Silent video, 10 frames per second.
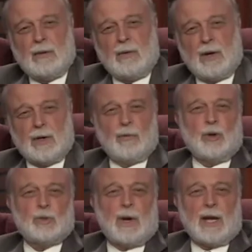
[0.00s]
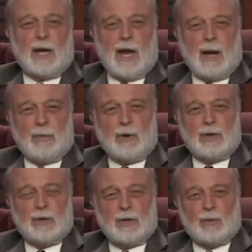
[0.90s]
Well, in a Volkswagen camper,
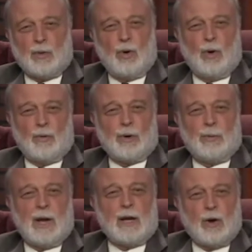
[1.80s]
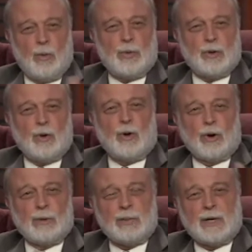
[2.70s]
you can roll over in bed and open the
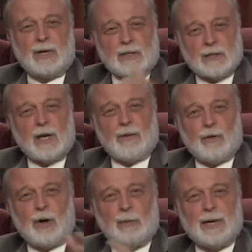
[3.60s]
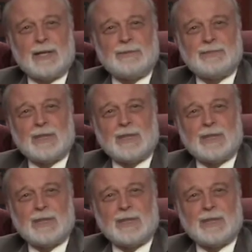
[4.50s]
door because it's not very big.